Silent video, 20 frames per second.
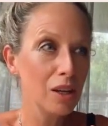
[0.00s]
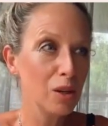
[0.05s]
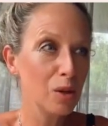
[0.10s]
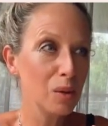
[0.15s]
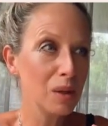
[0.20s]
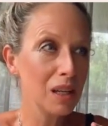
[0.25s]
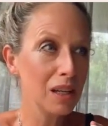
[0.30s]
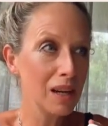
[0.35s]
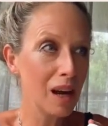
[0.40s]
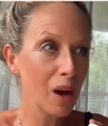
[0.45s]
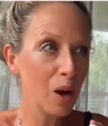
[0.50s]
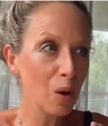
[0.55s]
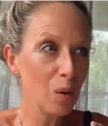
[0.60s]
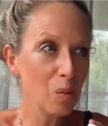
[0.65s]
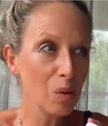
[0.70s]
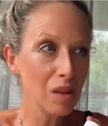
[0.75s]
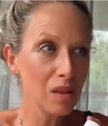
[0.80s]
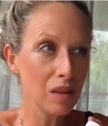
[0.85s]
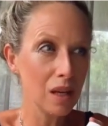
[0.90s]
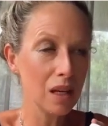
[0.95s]
it can
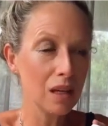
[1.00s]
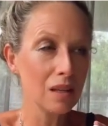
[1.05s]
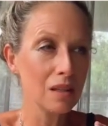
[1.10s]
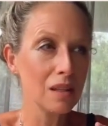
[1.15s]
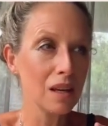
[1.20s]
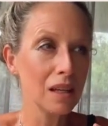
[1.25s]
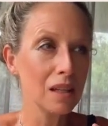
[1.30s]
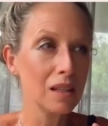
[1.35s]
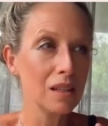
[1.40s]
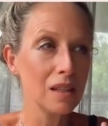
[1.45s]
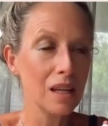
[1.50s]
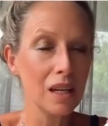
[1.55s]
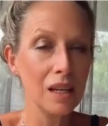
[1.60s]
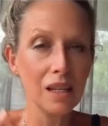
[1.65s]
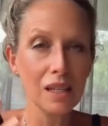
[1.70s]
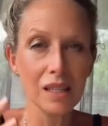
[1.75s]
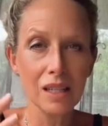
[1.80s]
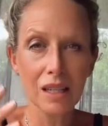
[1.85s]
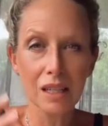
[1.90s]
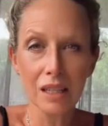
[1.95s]
help with things like
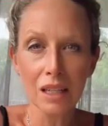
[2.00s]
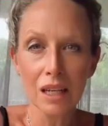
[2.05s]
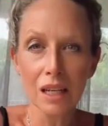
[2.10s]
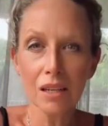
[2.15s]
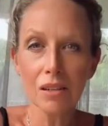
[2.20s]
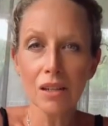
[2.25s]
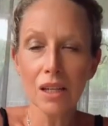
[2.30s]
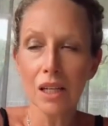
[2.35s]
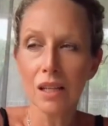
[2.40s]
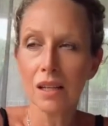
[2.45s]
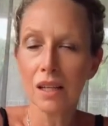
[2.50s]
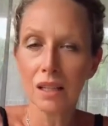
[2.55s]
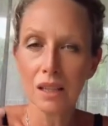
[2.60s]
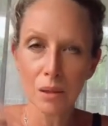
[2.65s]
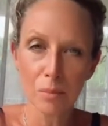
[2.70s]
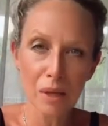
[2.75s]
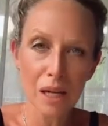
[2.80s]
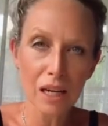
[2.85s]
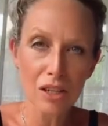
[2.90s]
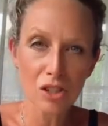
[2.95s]
it is clearing the
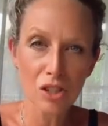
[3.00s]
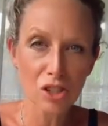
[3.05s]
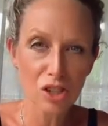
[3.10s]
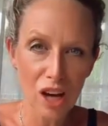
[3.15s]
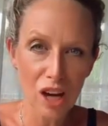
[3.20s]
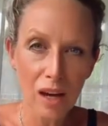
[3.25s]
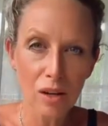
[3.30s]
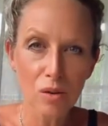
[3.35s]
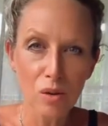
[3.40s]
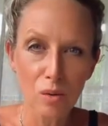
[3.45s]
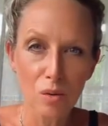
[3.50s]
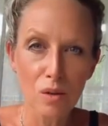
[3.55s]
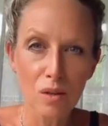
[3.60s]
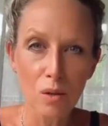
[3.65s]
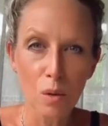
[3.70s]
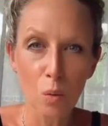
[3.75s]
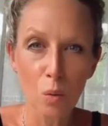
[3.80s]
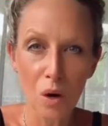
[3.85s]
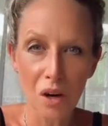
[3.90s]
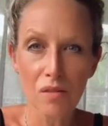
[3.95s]
elimination
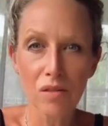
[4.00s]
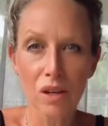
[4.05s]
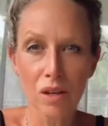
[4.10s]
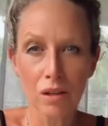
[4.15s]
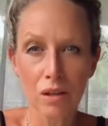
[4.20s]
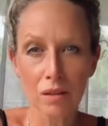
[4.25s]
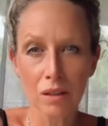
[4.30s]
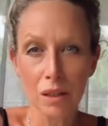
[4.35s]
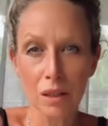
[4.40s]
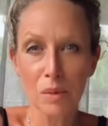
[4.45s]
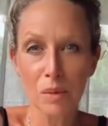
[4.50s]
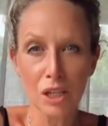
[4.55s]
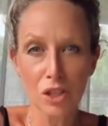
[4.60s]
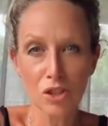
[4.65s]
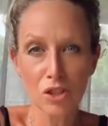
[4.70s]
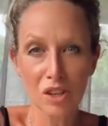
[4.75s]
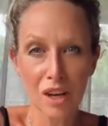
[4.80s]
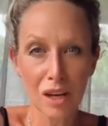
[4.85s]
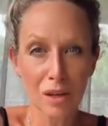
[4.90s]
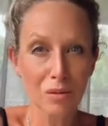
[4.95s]
channels, and one of the
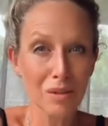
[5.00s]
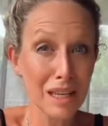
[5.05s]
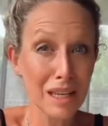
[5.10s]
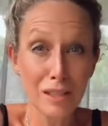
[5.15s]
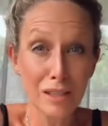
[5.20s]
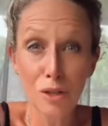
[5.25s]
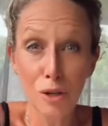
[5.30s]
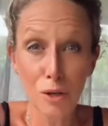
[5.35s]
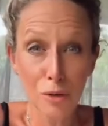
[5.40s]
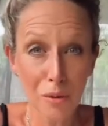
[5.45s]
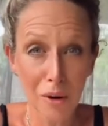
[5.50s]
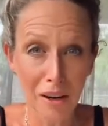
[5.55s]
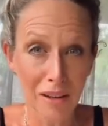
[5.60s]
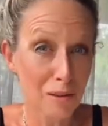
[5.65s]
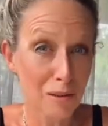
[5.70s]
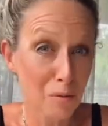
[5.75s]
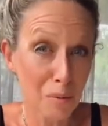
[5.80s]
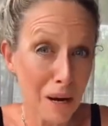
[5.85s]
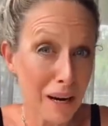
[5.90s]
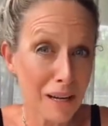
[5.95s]
elimination channels is
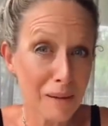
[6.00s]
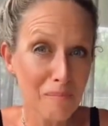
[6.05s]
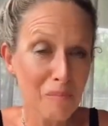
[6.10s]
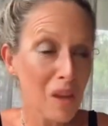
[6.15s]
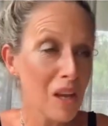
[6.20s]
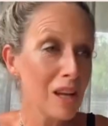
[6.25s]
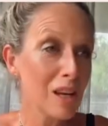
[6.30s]
urine, right?